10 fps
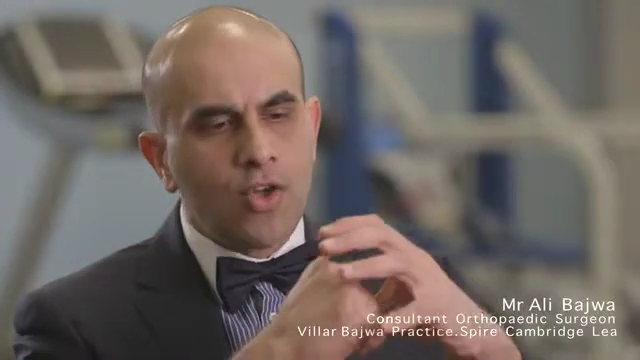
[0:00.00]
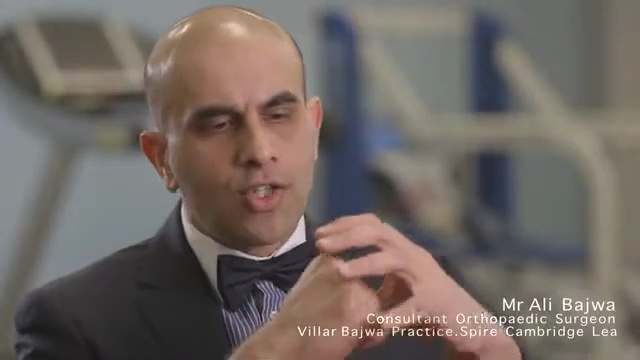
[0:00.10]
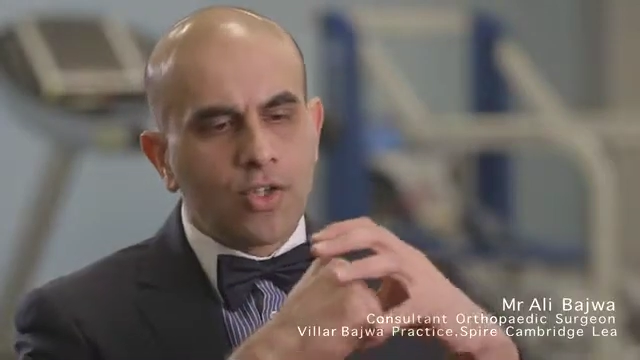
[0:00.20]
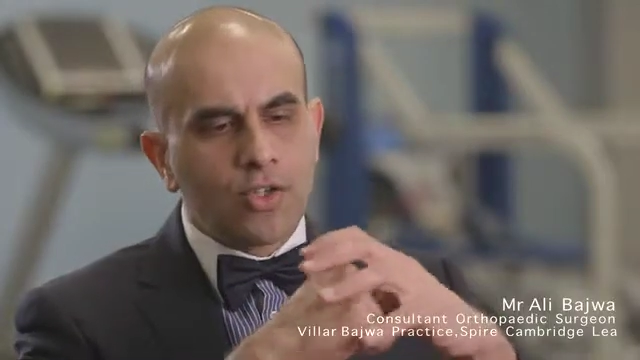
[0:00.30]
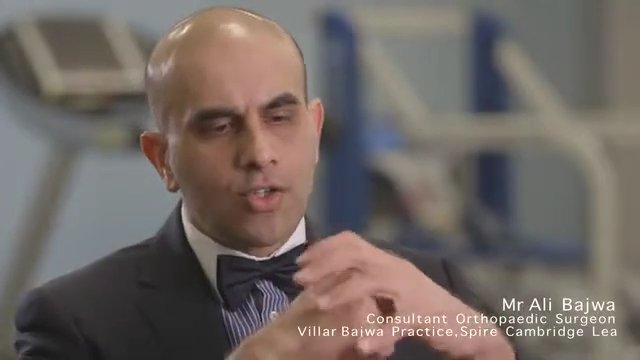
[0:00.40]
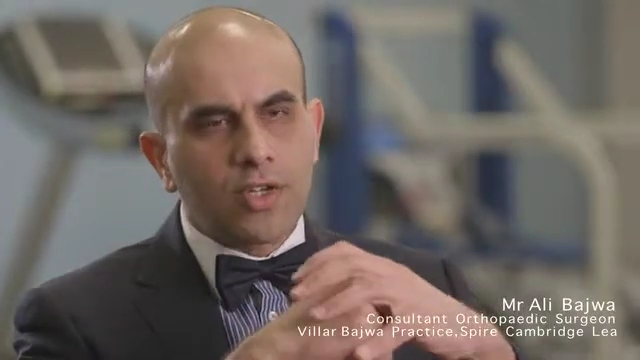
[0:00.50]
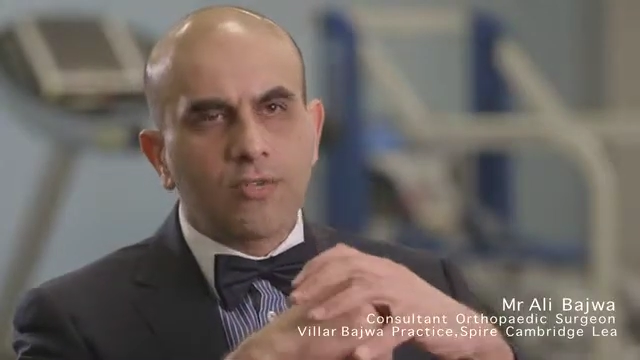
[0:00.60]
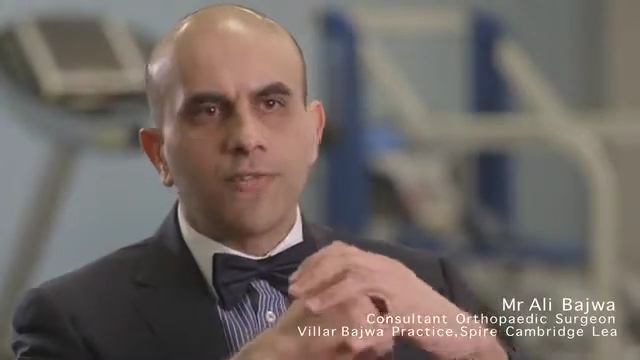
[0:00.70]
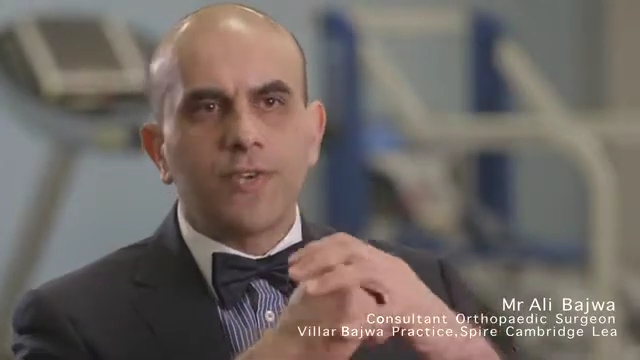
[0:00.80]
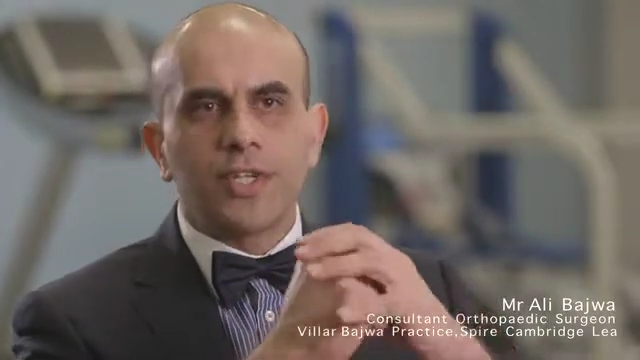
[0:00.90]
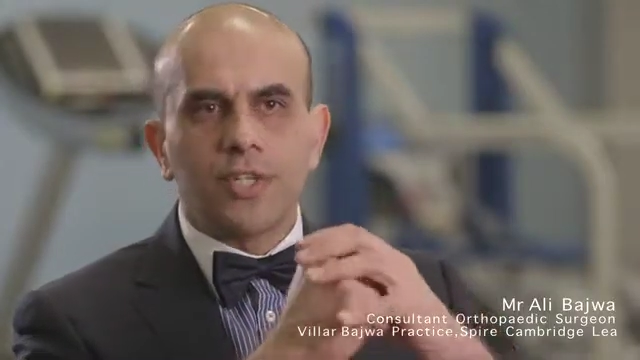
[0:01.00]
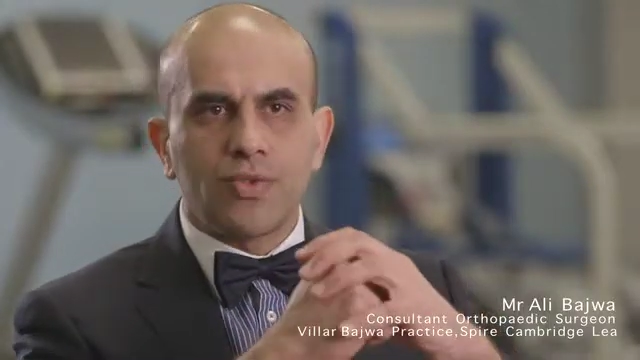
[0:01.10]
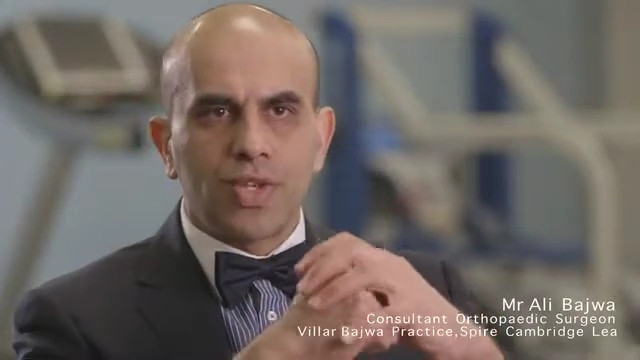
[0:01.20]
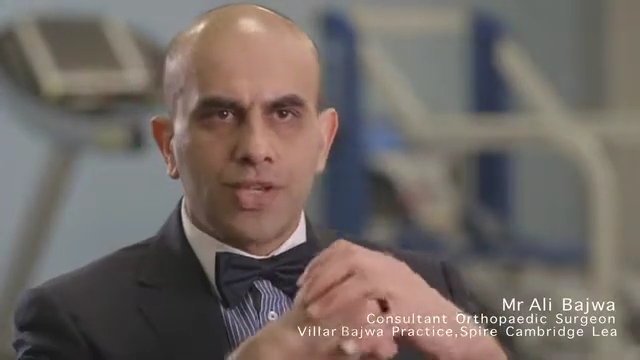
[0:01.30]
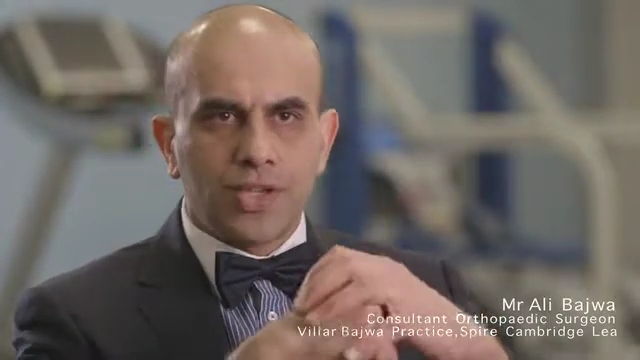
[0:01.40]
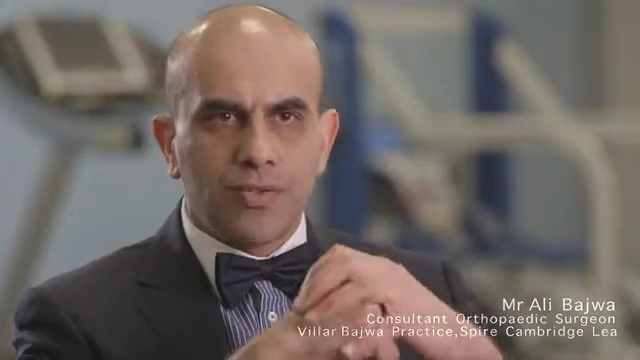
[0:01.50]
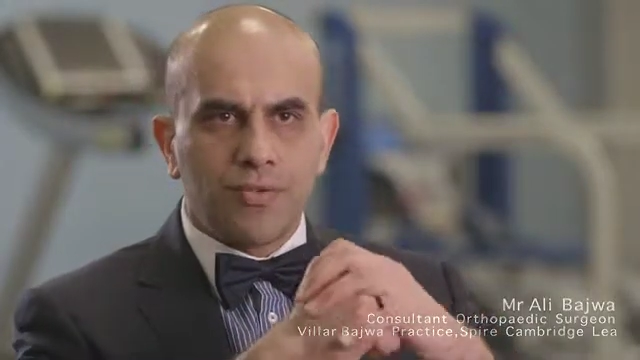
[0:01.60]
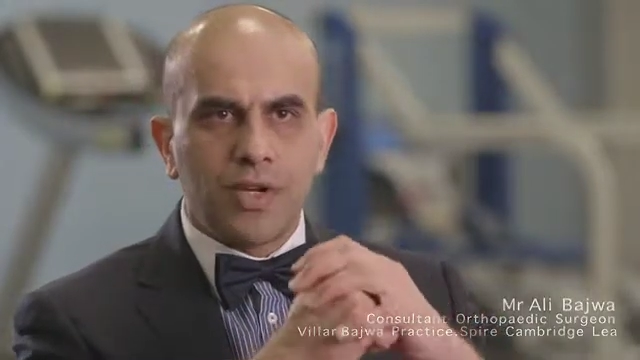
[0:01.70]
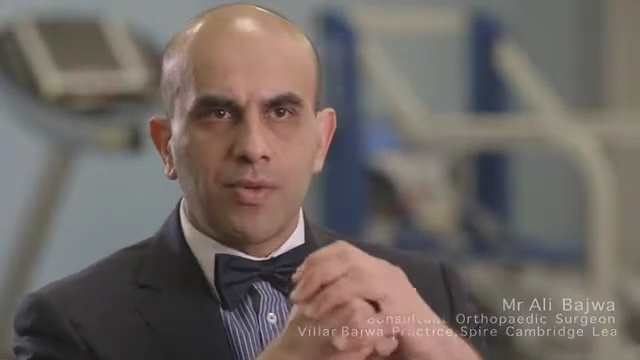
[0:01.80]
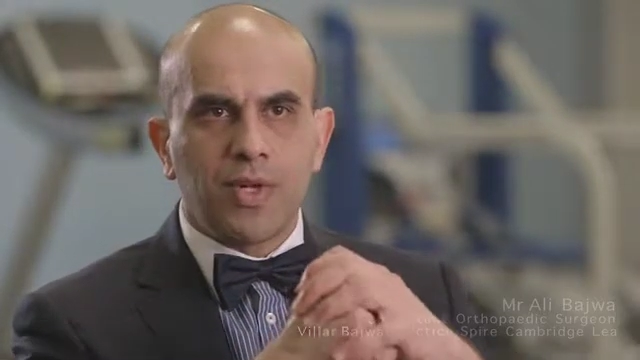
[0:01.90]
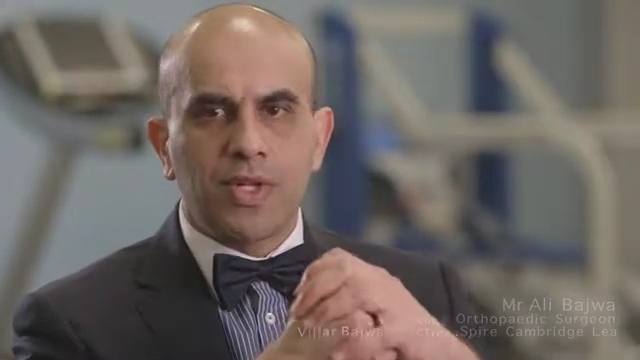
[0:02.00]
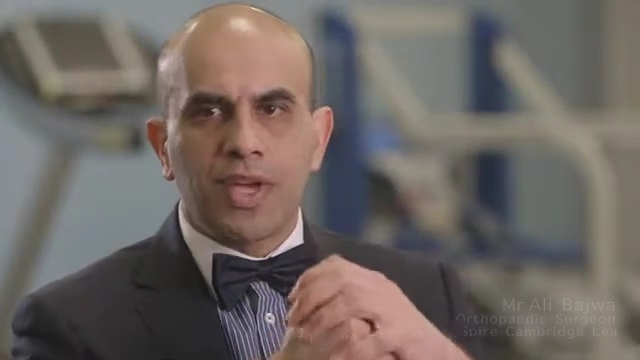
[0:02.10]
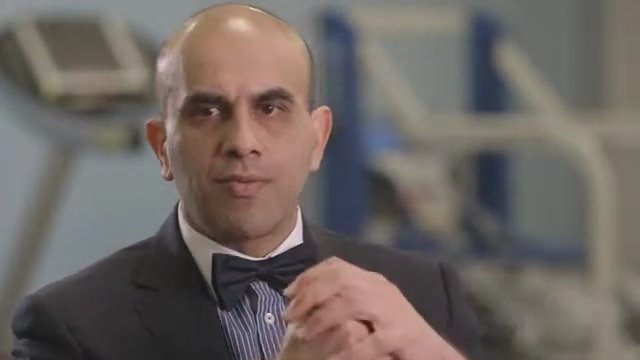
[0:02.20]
They do not fit into each other very well,